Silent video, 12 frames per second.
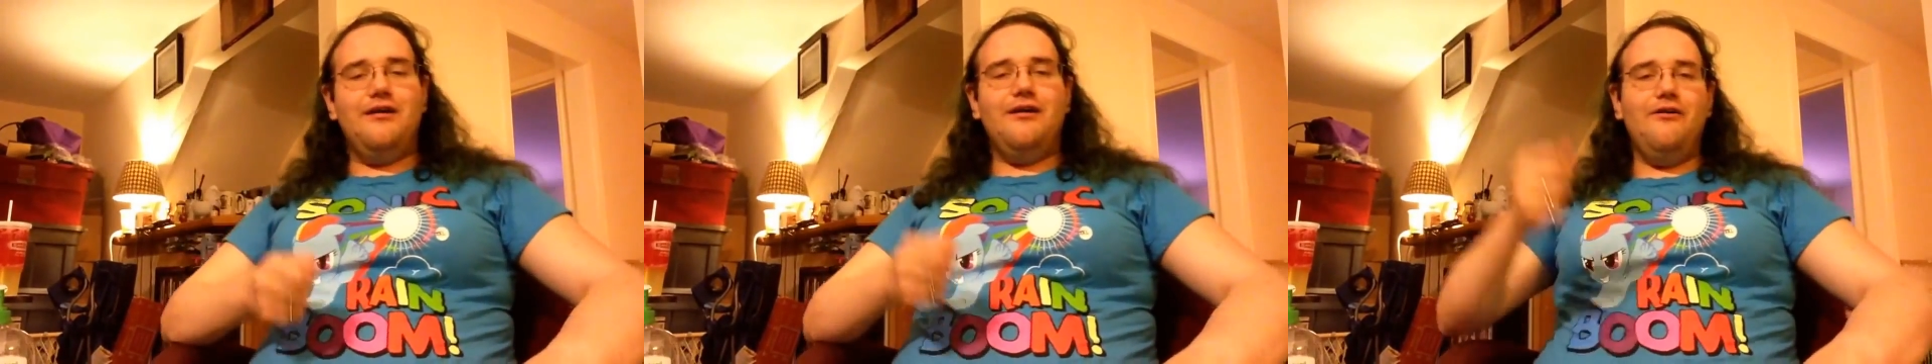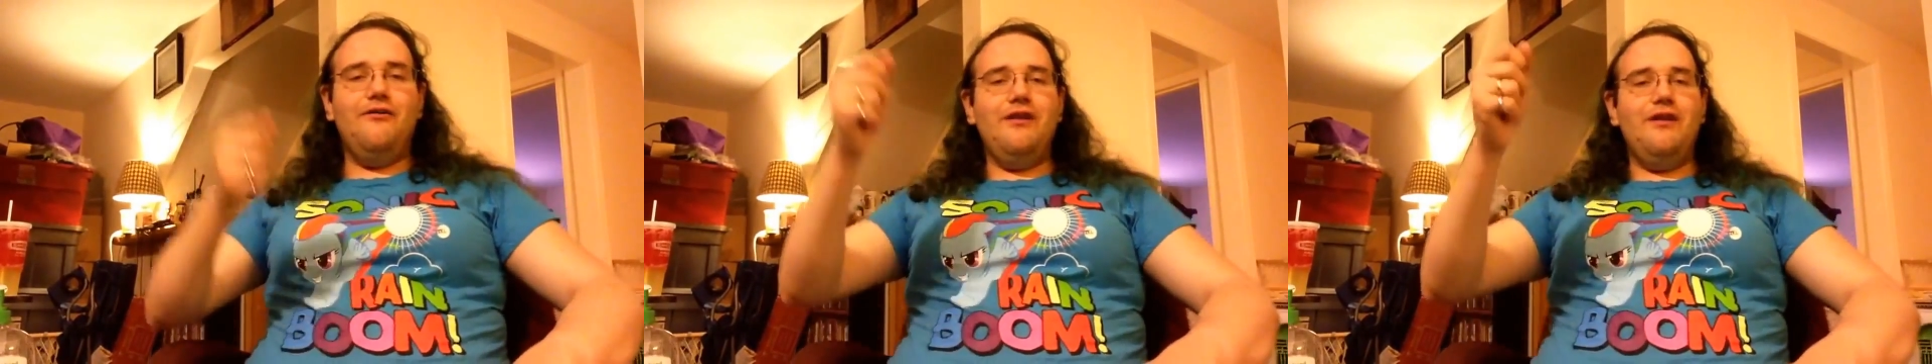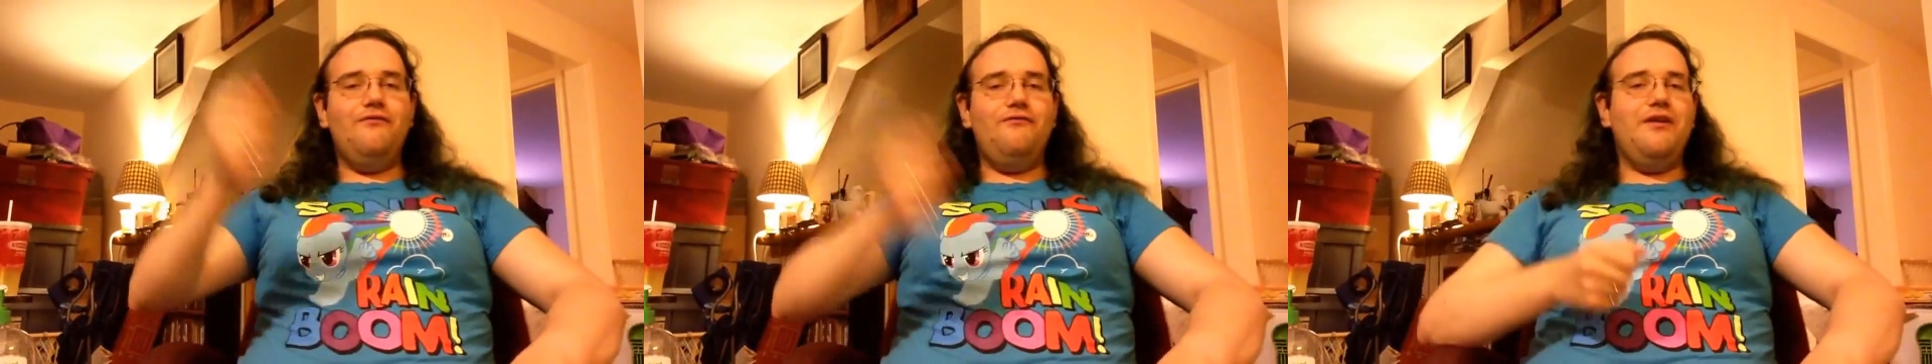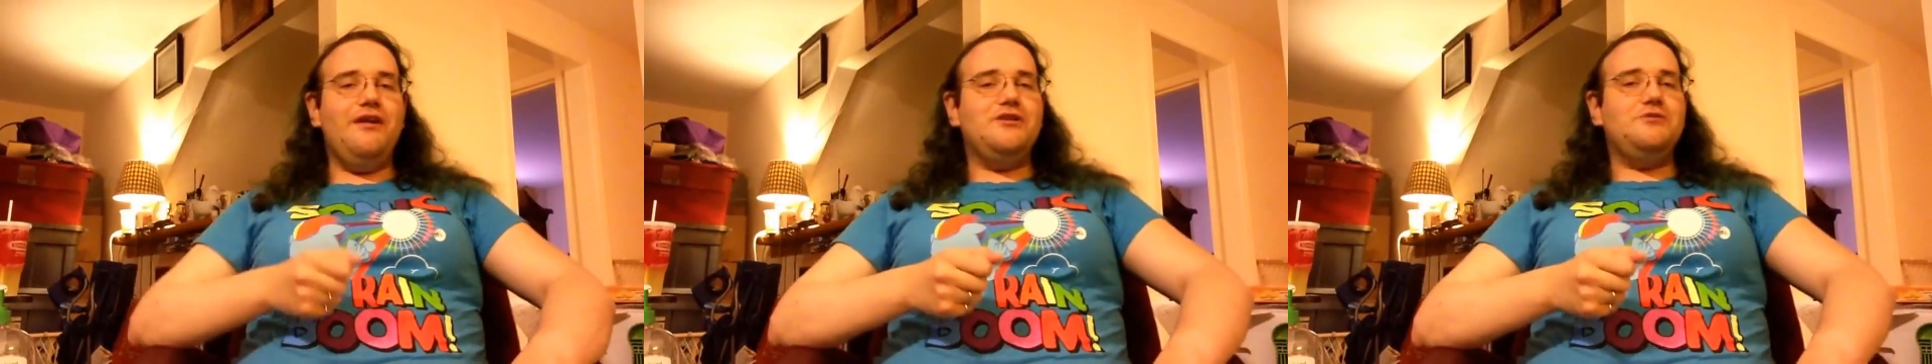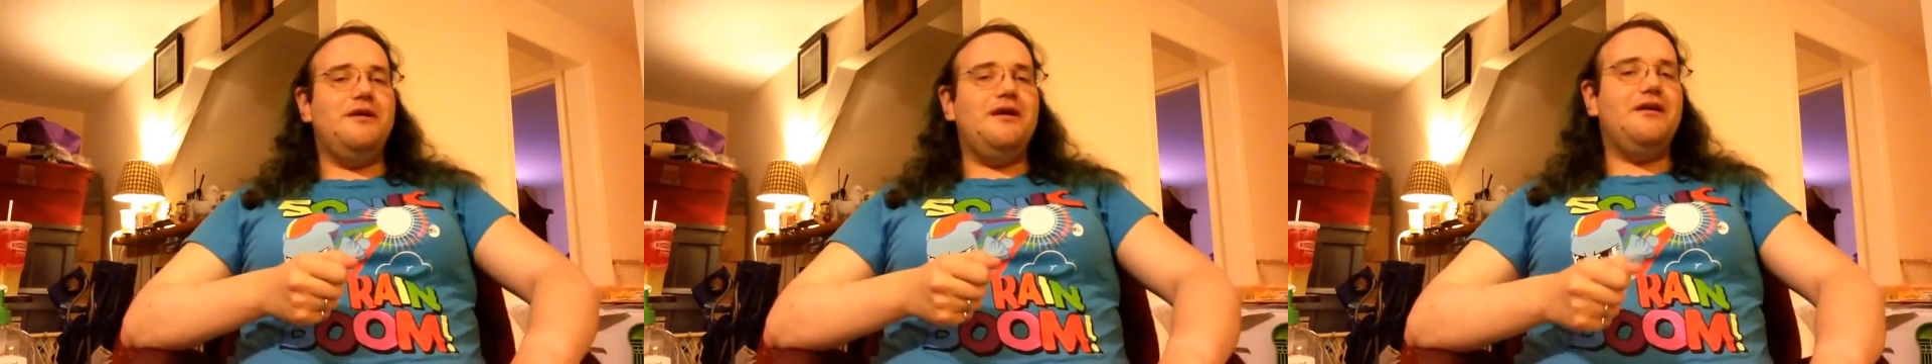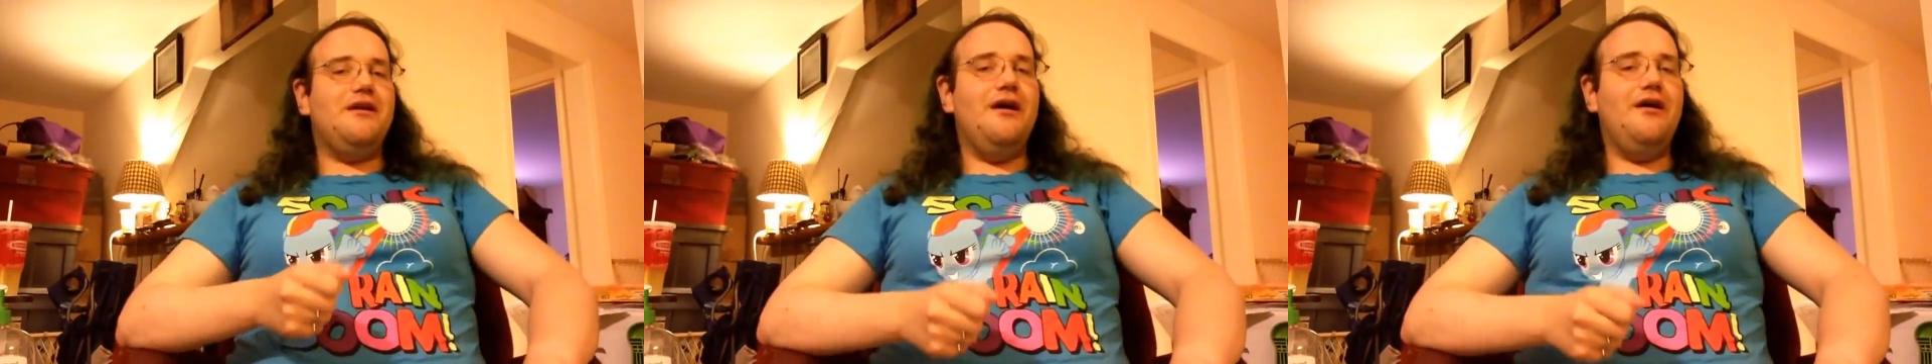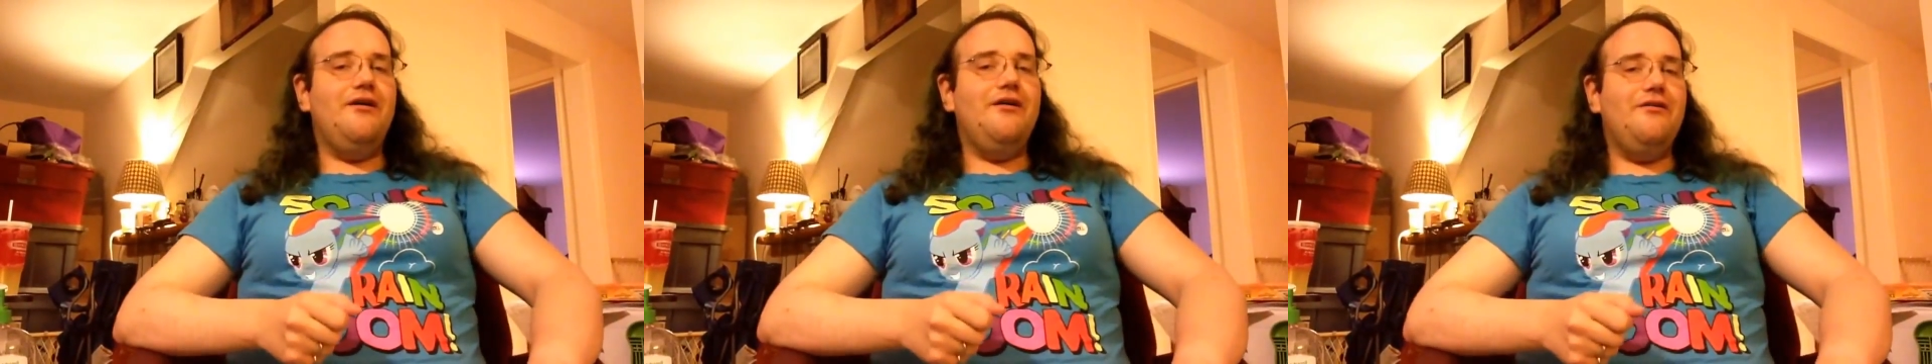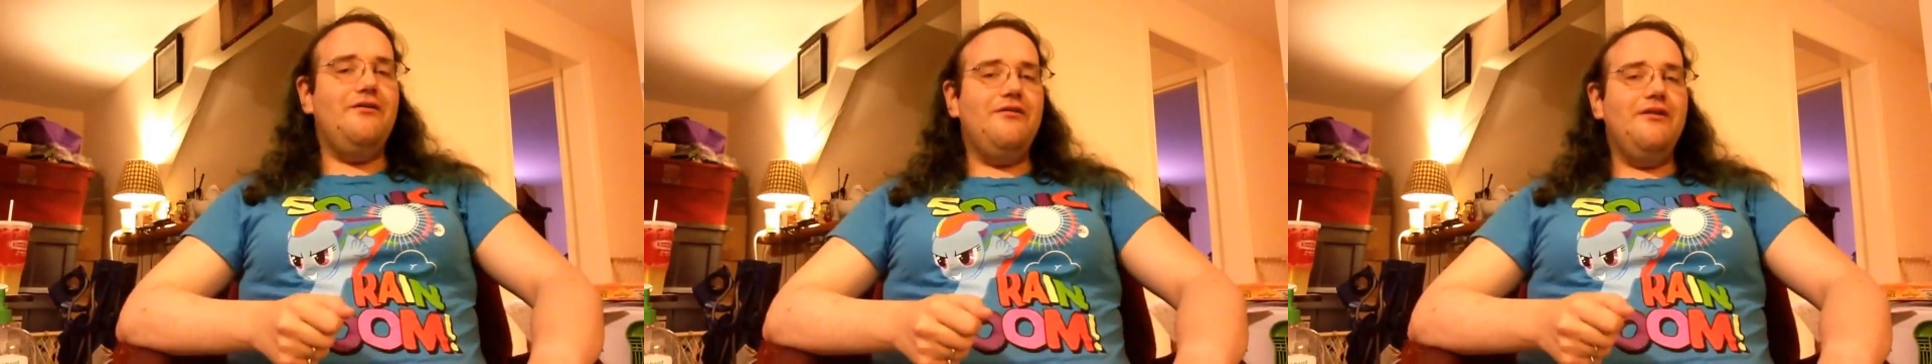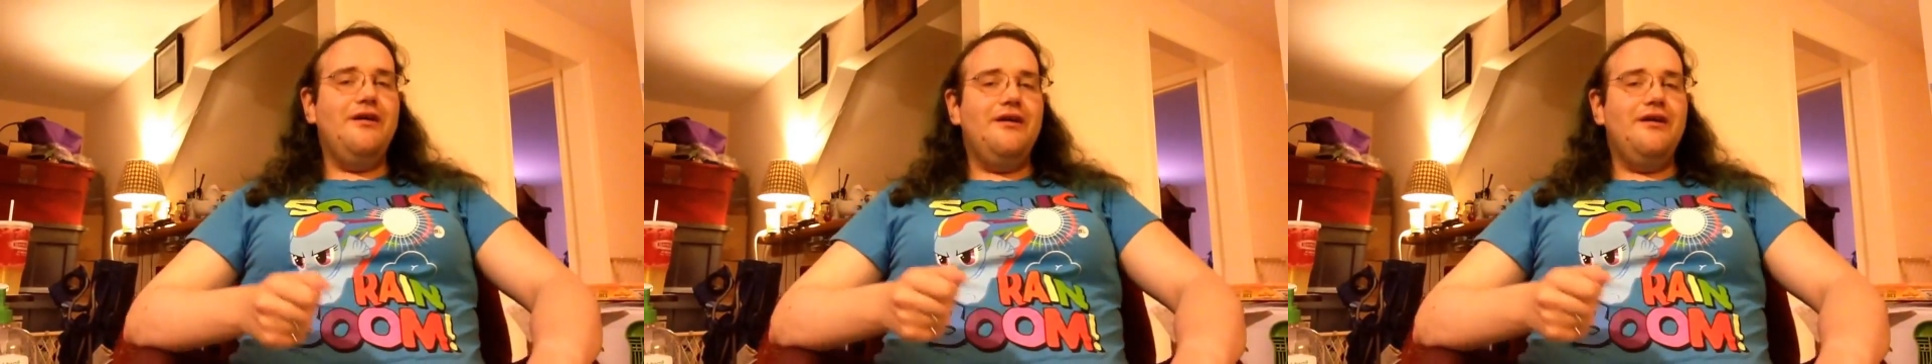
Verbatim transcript: Over the fields we go,